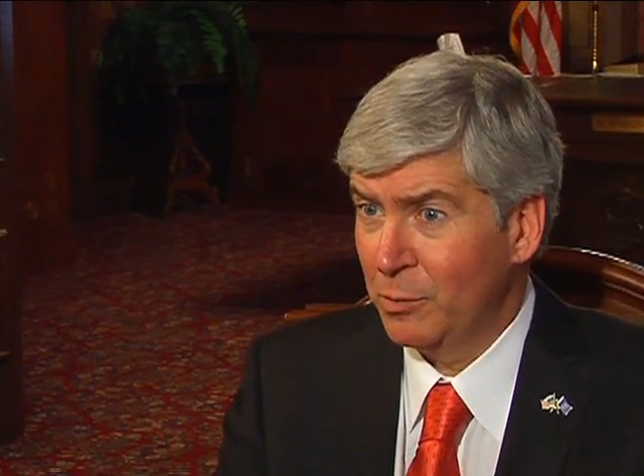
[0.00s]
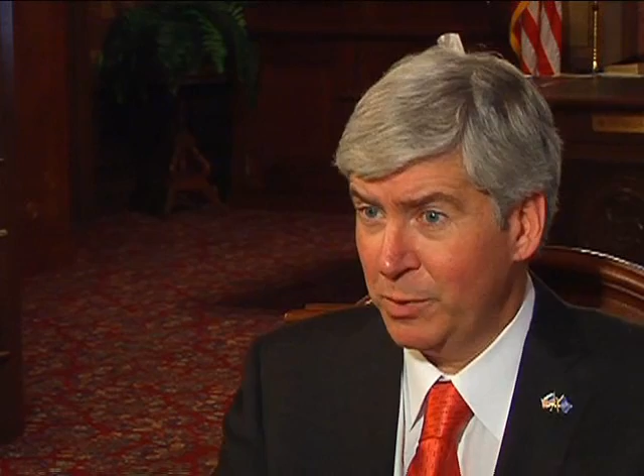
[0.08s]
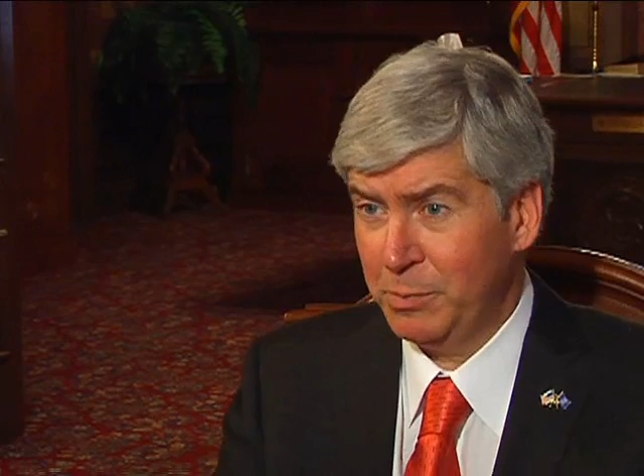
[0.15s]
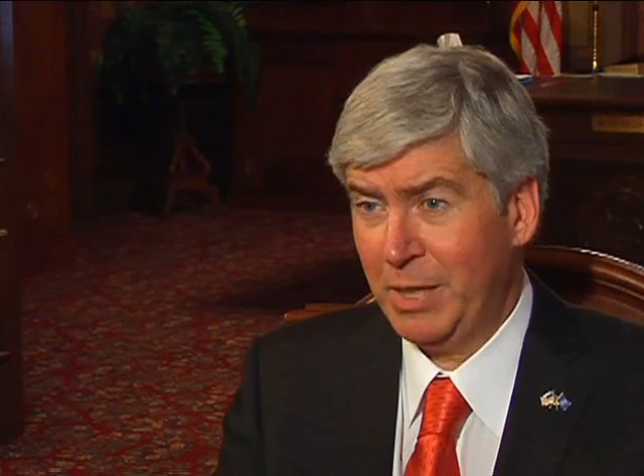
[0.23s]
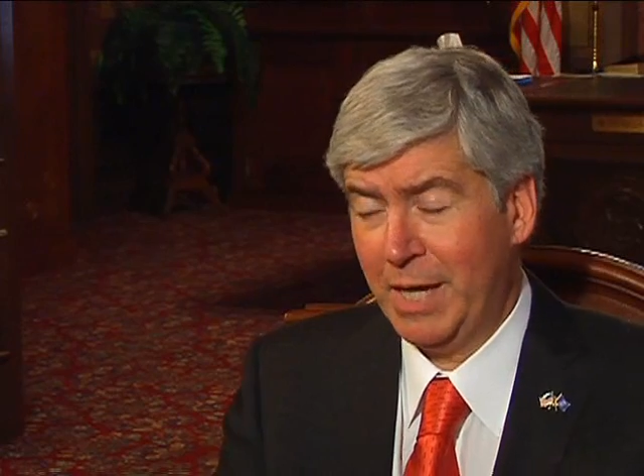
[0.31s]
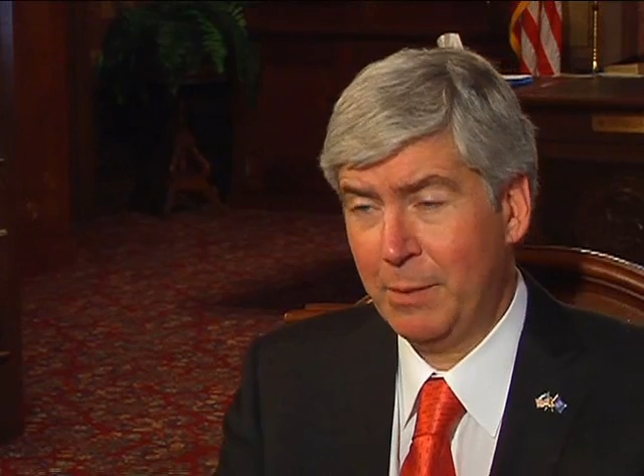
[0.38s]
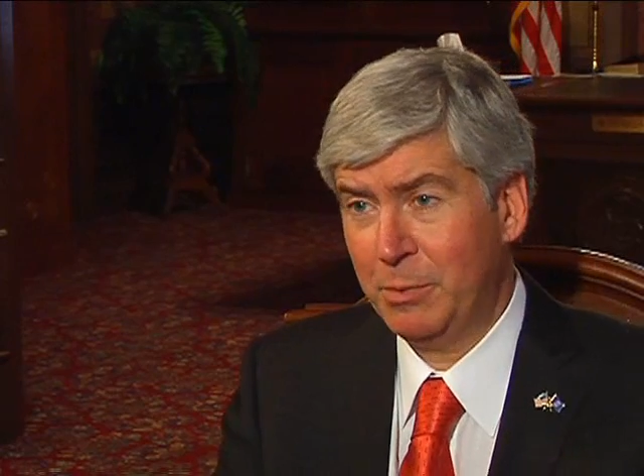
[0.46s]

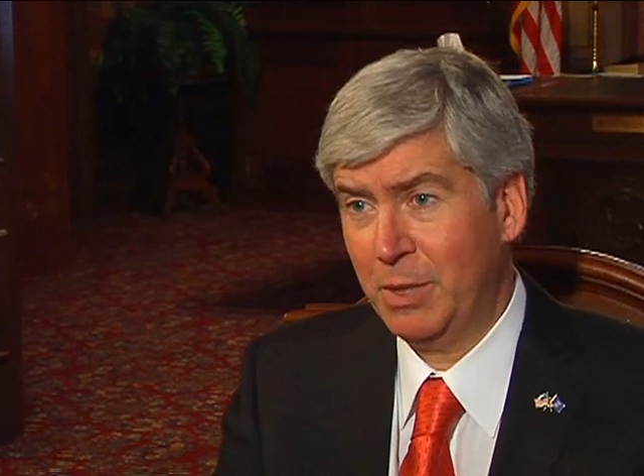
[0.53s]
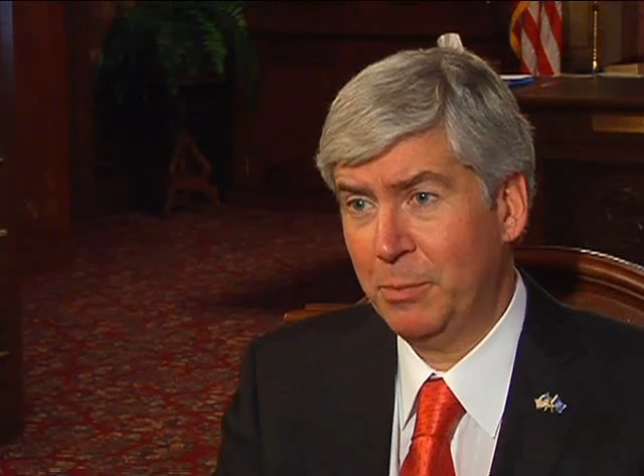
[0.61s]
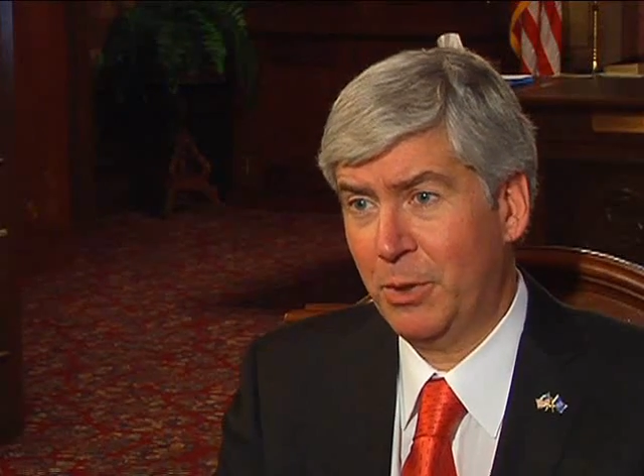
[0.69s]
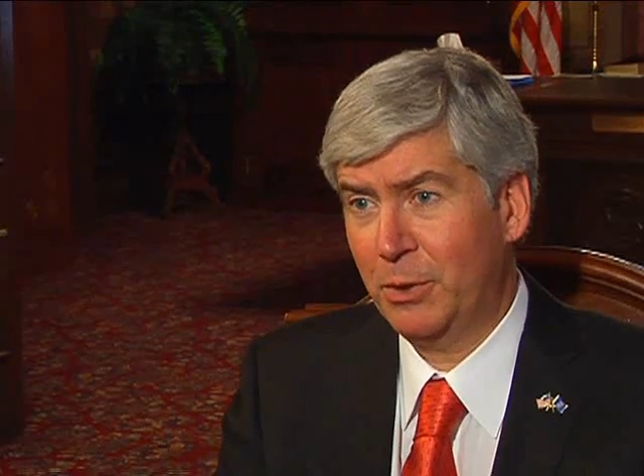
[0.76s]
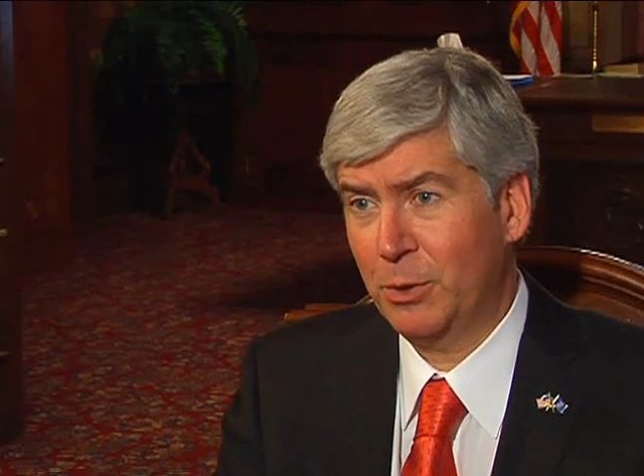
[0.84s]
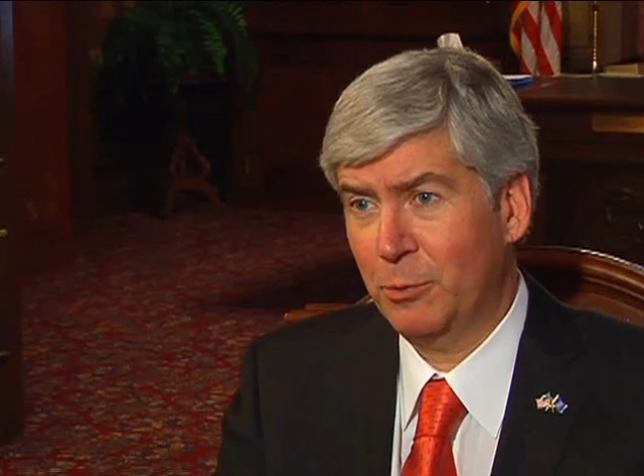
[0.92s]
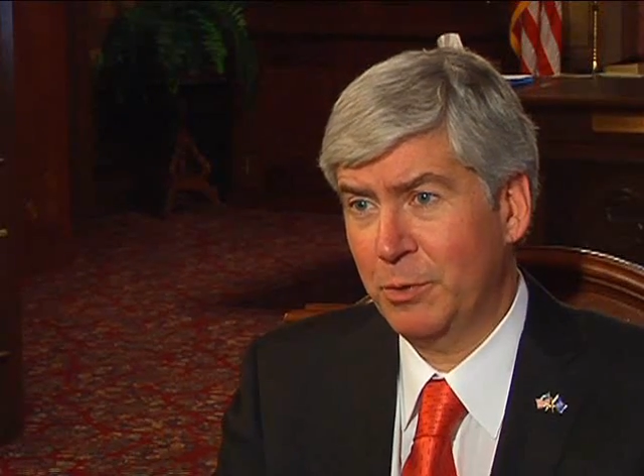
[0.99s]
We'd be happy to
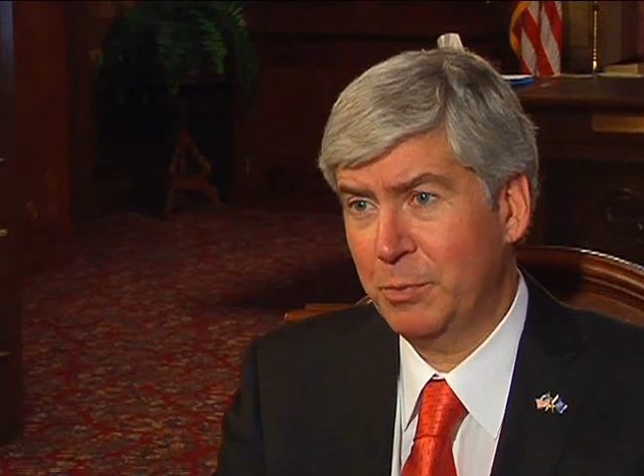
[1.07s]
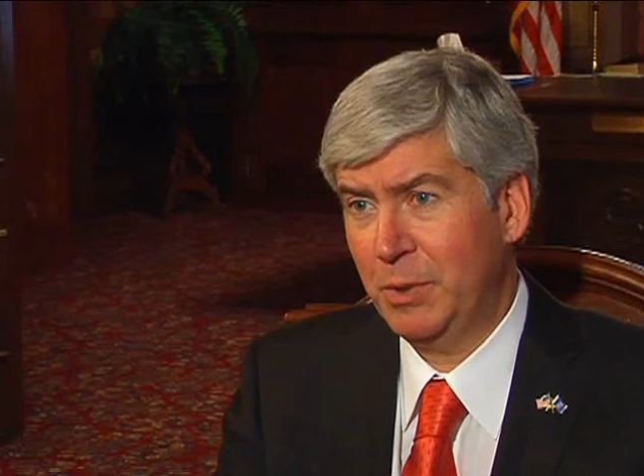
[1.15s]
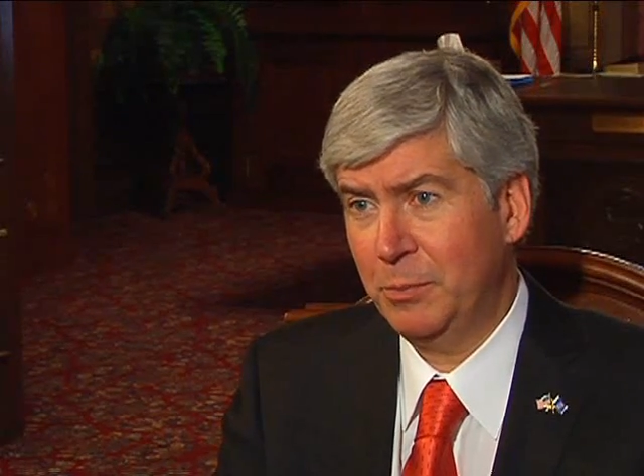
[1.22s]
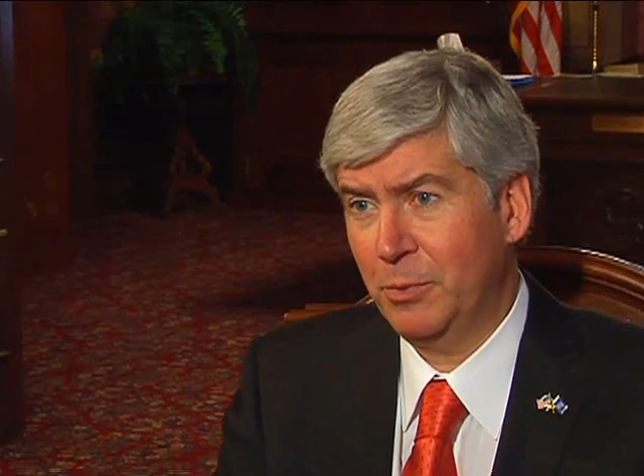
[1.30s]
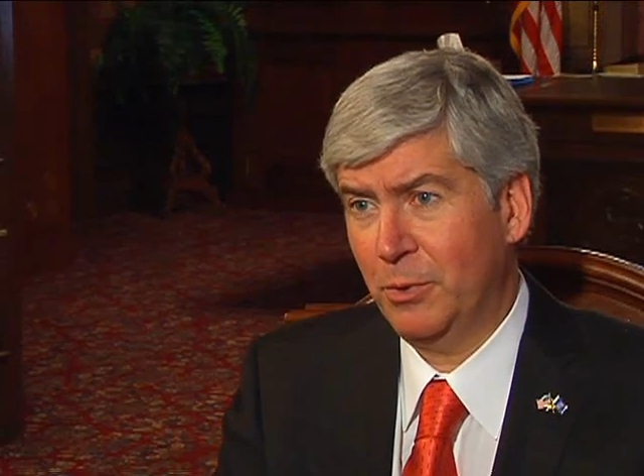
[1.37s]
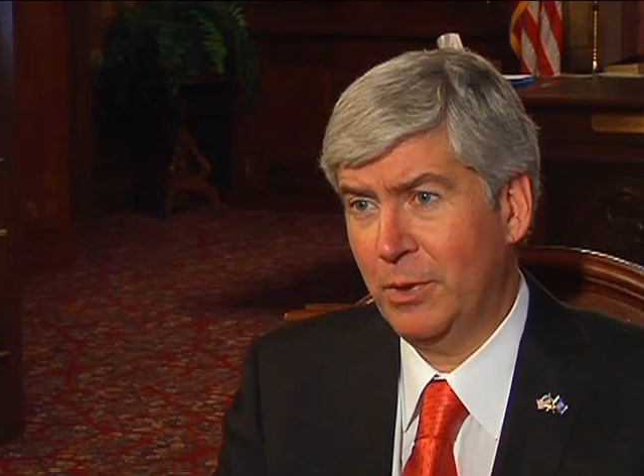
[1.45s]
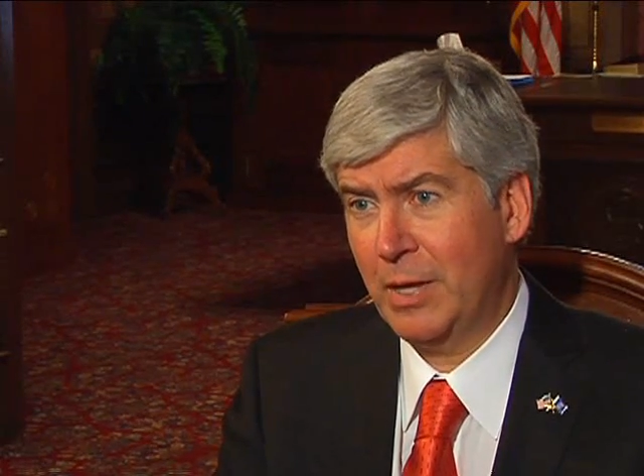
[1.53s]
partner with people